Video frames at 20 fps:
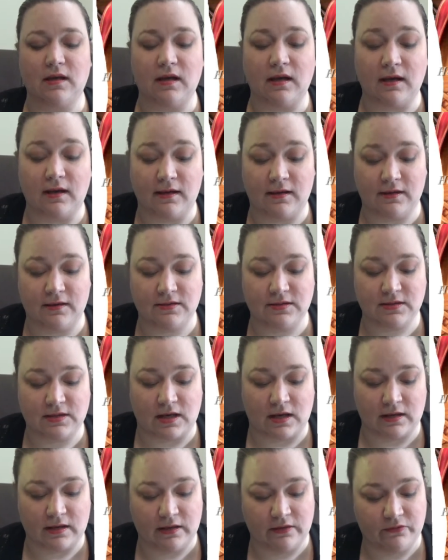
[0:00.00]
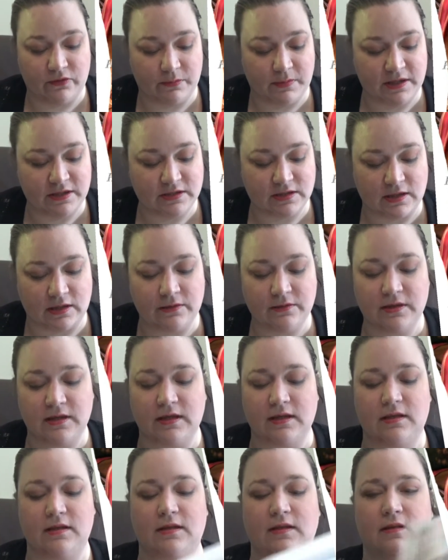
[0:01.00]
a stocking for my son.
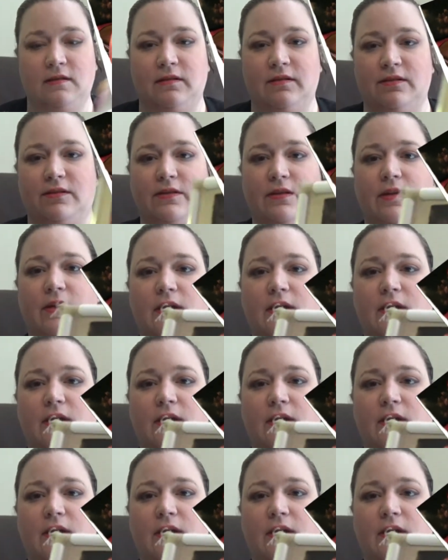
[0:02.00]
It is